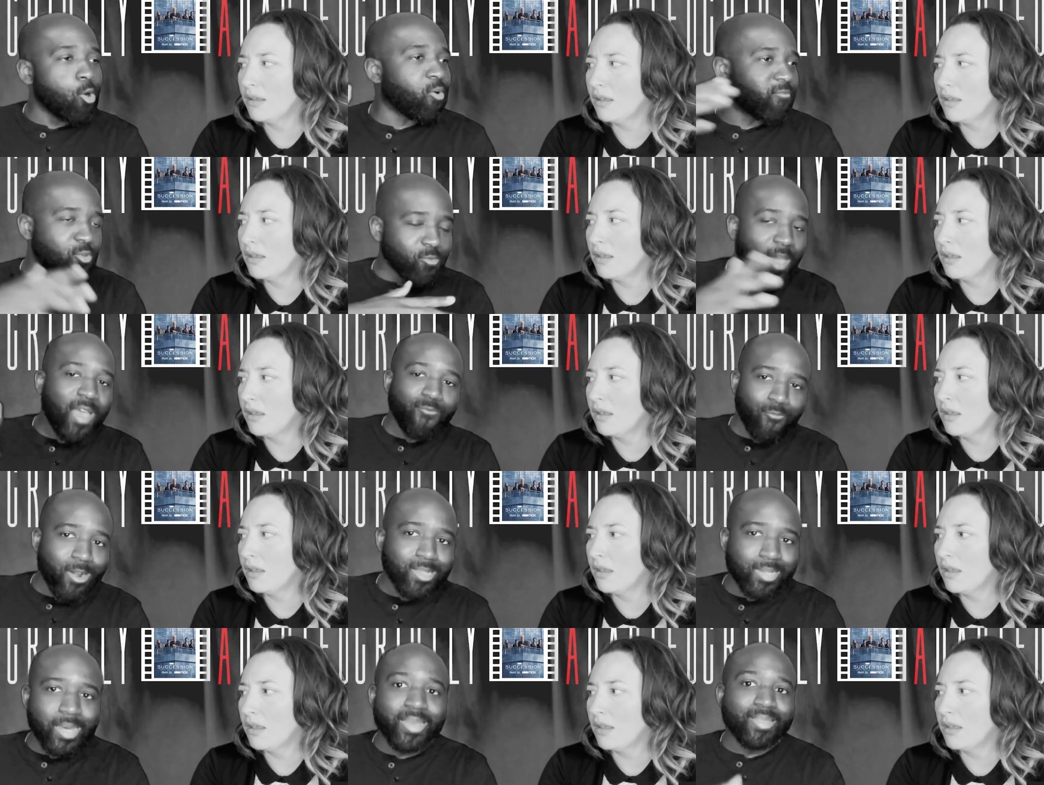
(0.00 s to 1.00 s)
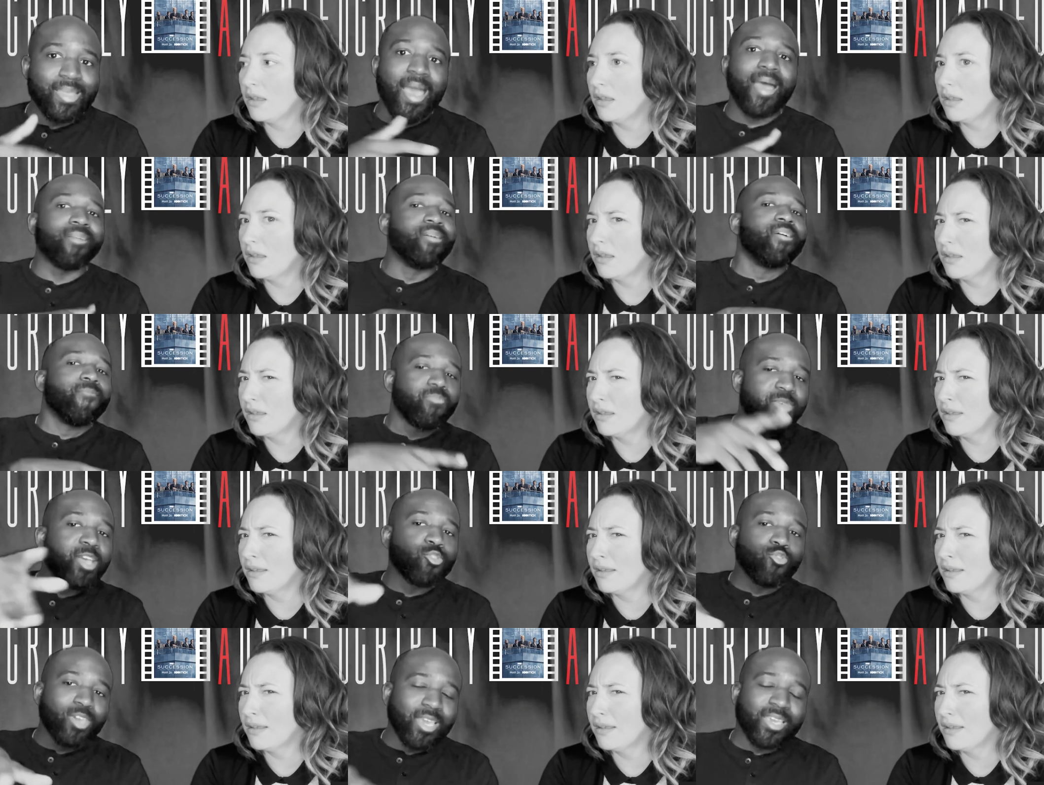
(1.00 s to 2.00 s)
Speaker 1: If you've had friends like that, then
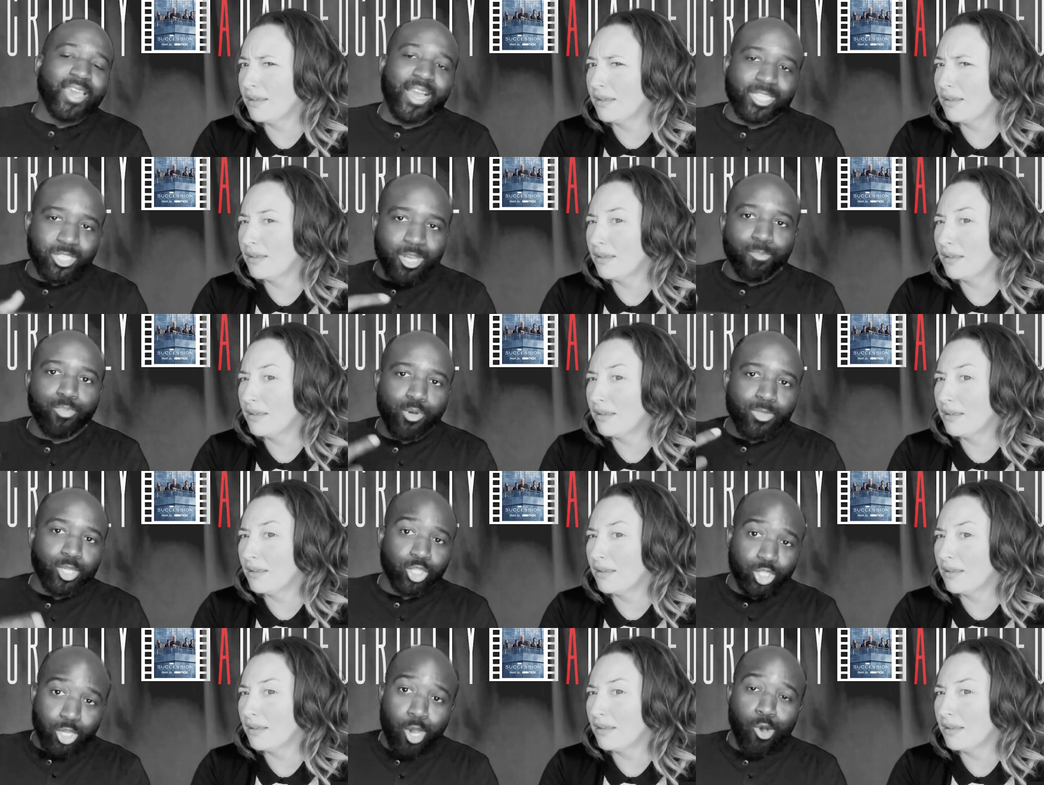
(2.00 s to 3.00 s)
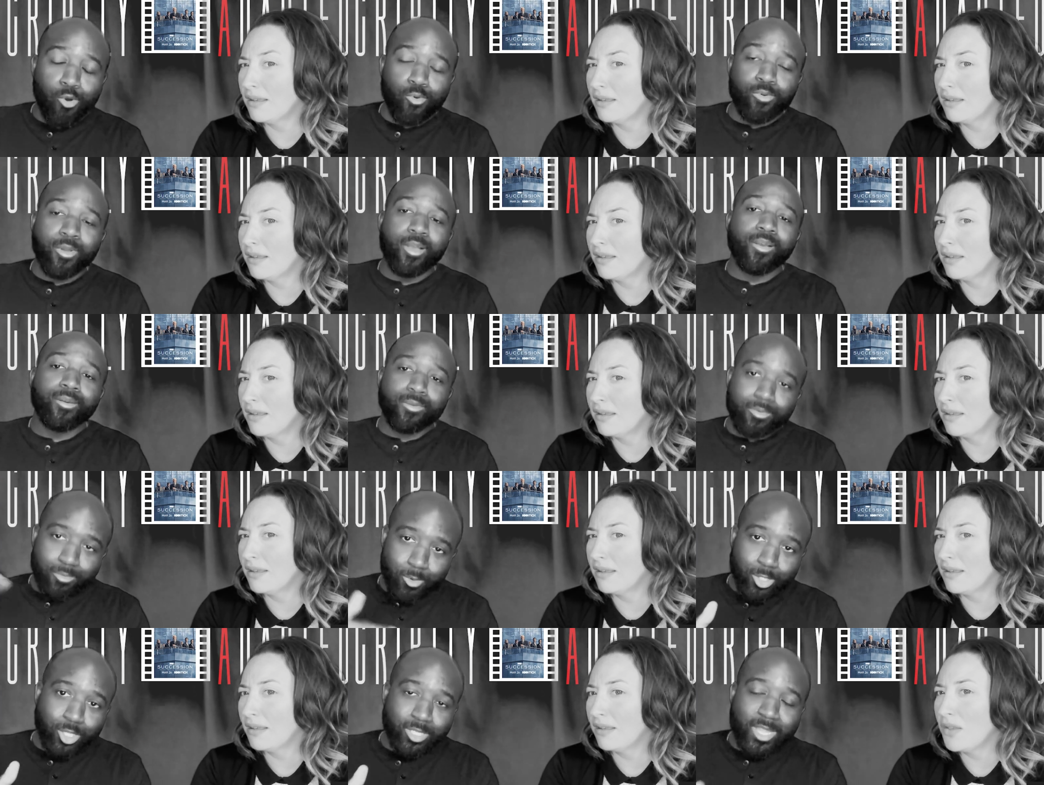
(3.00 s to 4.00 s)
you can catch up on the show,
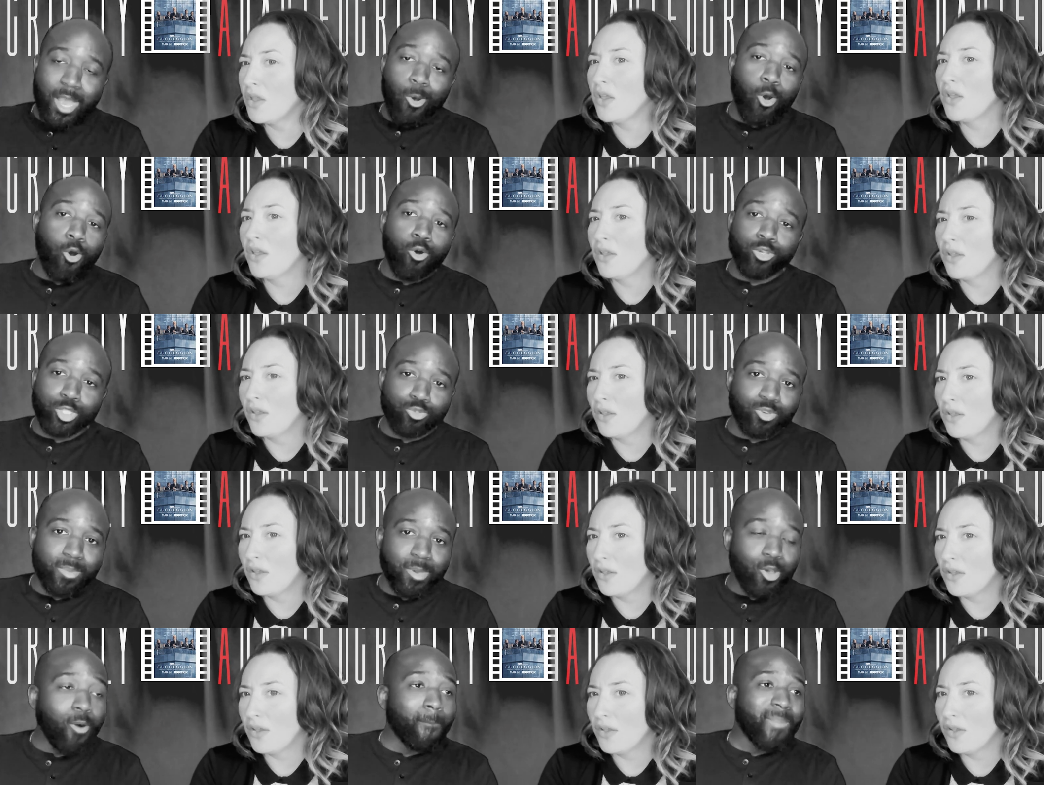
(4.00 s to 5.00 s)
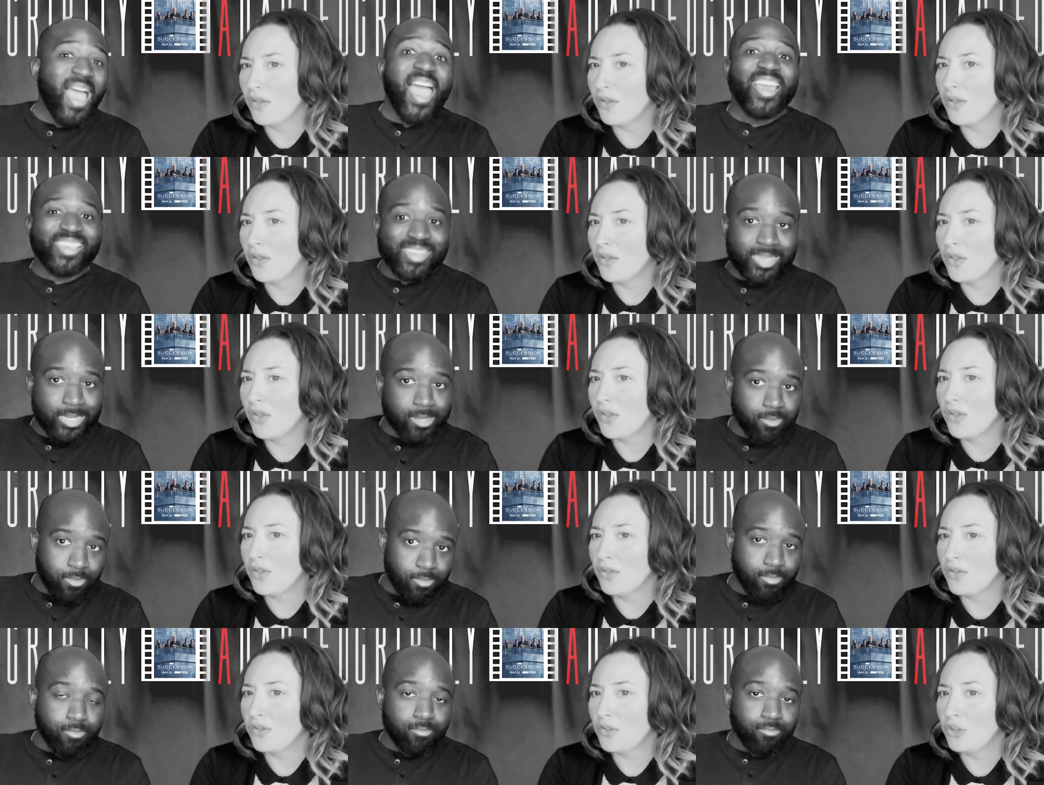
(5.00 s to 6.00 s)
which is now all streaming on Max.
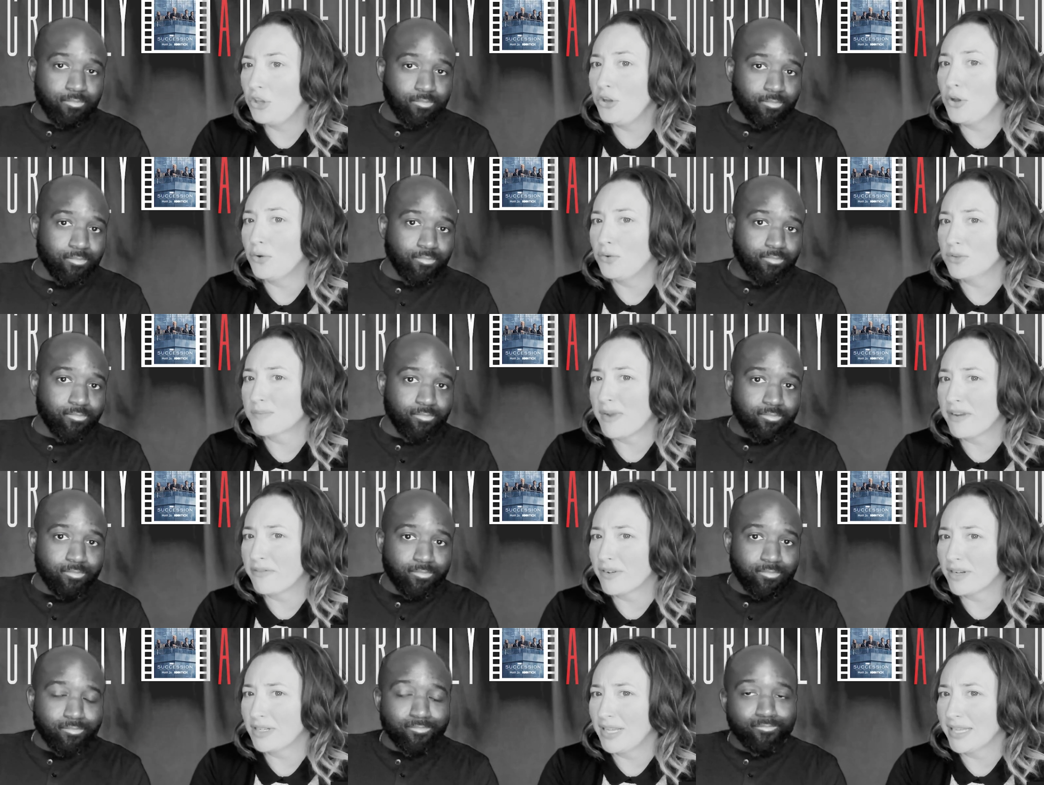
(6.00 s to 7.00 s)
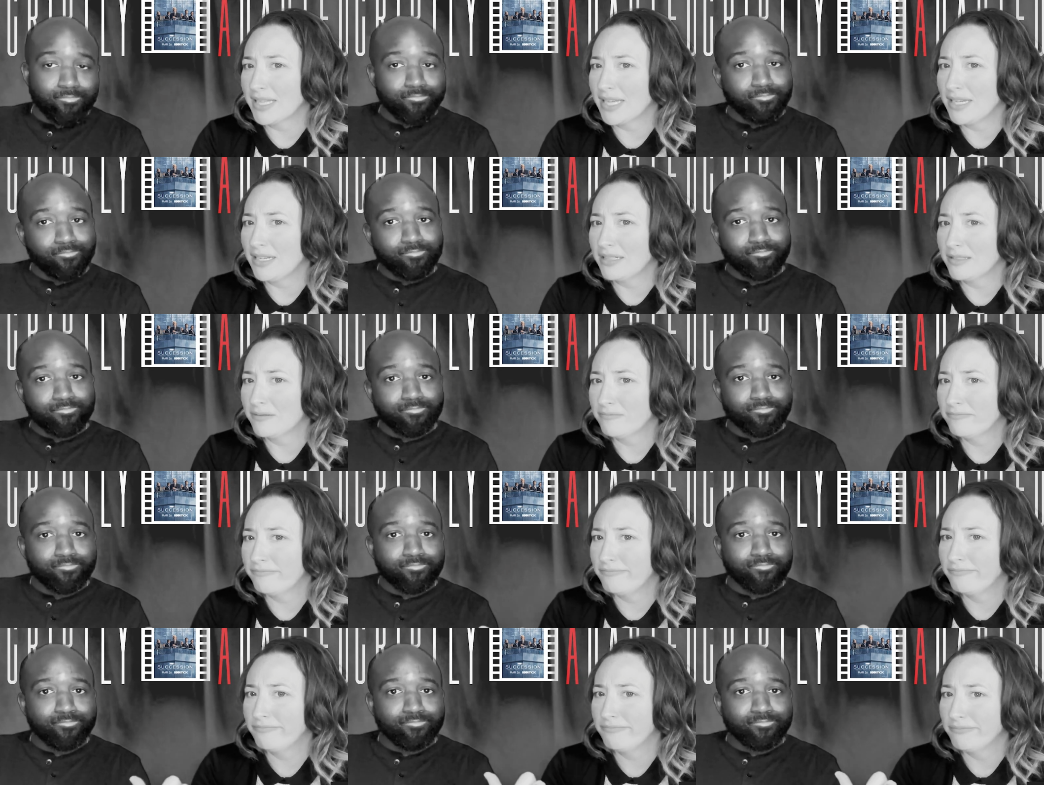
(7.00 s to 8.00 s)
Speaker 2: You know who's my friend like that?
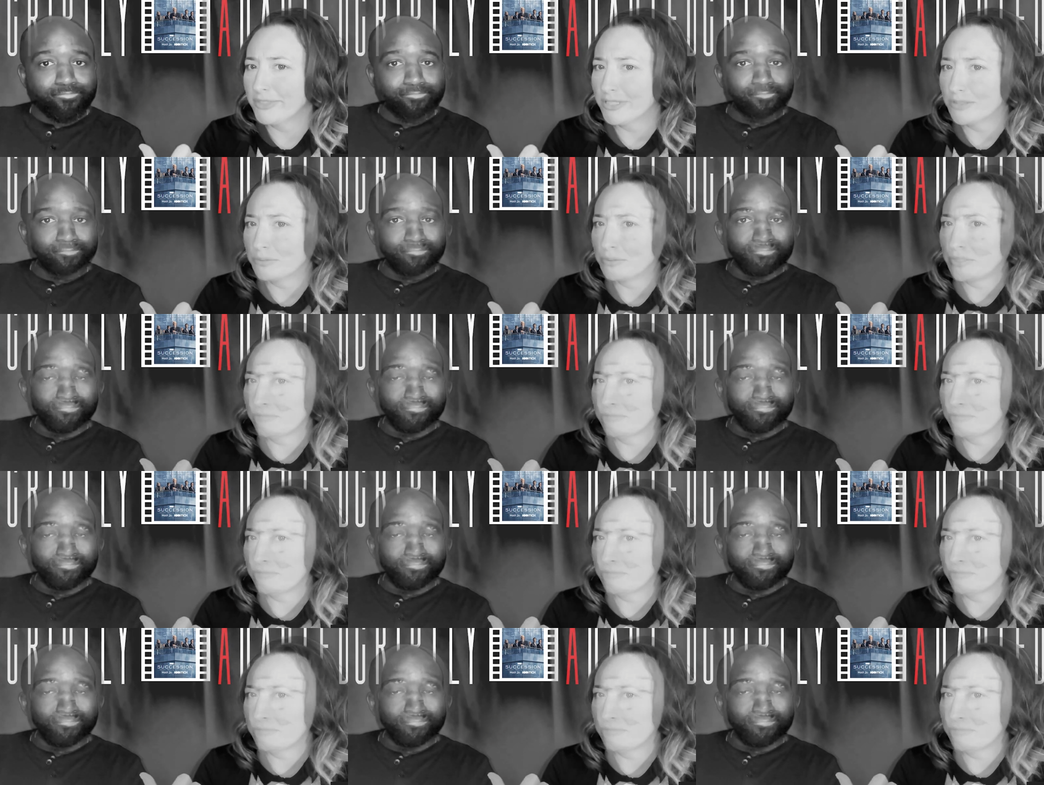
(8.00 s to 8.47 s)
one.